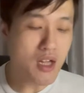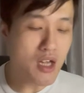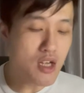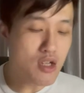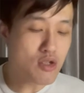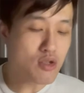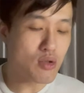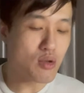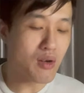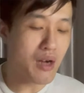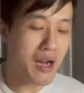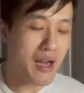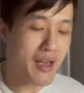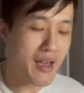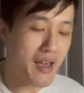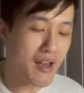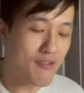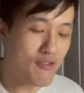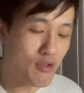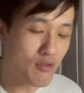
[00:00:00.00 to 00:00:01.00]
So I
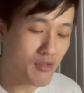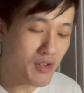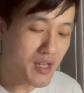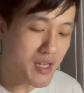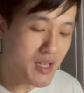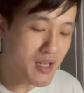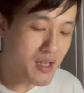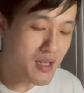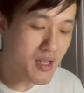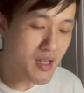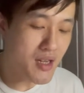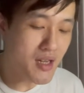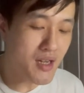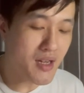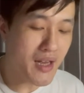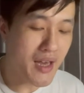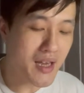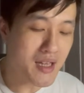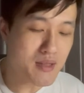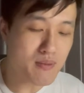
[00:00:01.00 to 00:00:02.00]
have over here
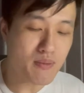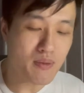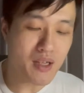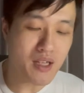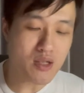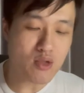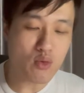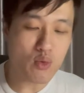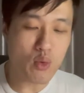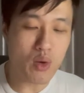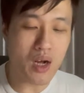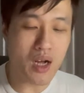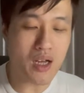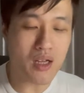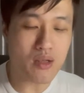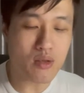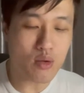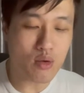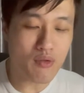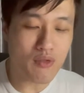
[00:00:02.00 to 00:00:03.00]
x plus
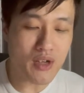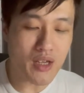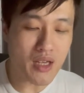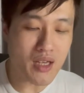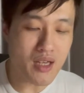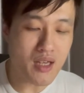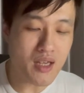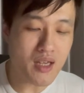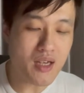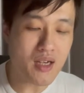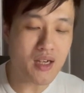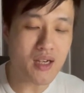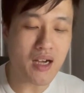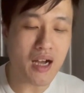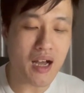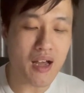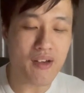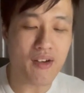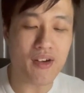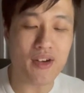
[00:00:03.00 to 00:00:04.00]
1, over here I
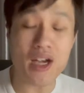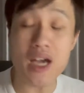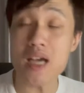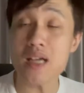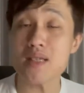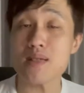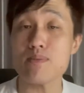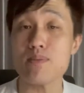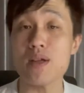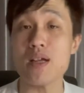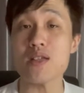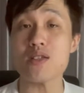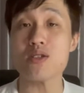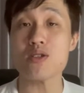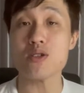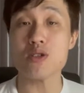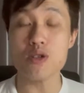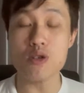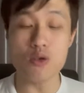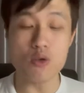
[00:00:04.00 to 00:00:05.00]
have x plus
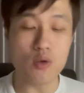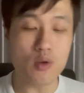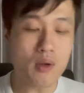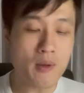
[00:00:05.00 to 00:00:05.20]
2.